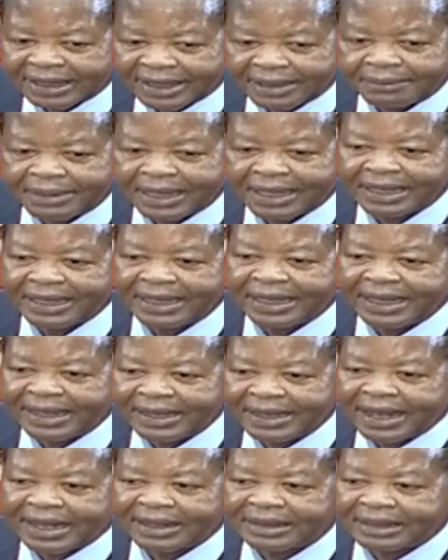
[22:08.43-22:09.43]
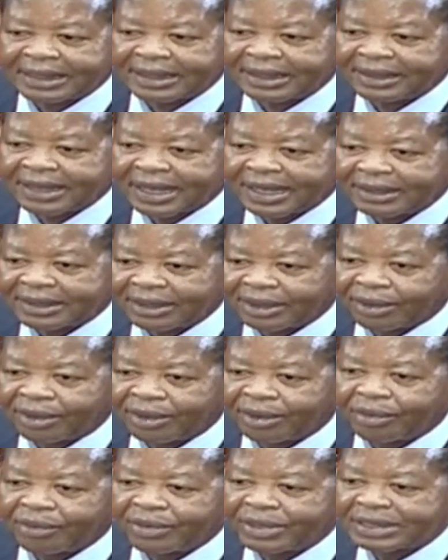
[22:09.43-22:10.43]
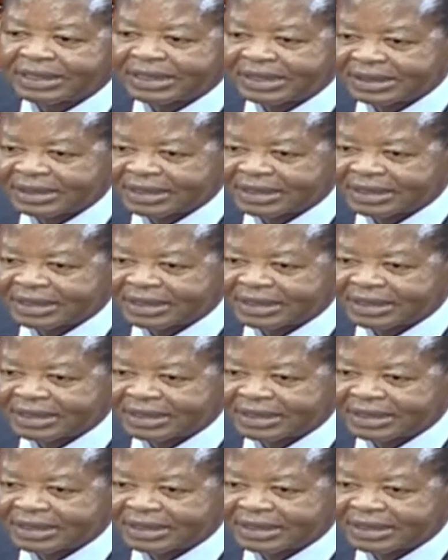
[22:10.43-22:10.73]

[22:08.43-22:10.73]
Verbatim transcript: Kibaki, enacting that law which he